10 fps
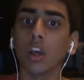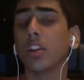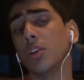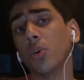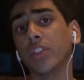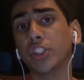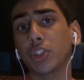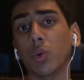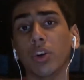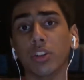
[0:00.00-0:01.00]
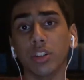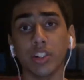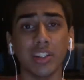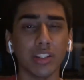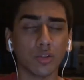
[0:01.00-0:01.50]
The over-the-shoulder
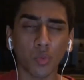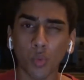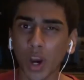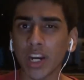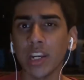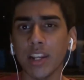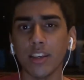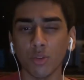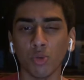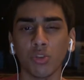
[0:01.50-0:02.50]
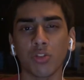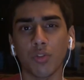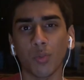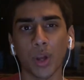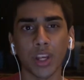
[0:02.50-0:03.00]
is widely used
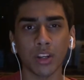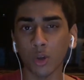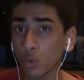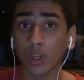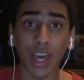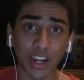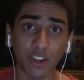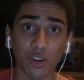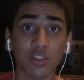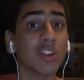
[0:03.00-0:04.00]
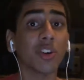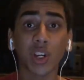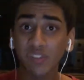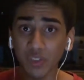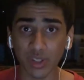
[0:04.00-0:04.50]
when two characters are
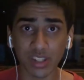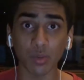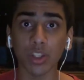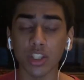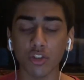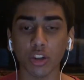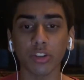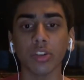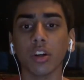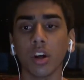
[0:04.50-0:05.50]
conversing with each other,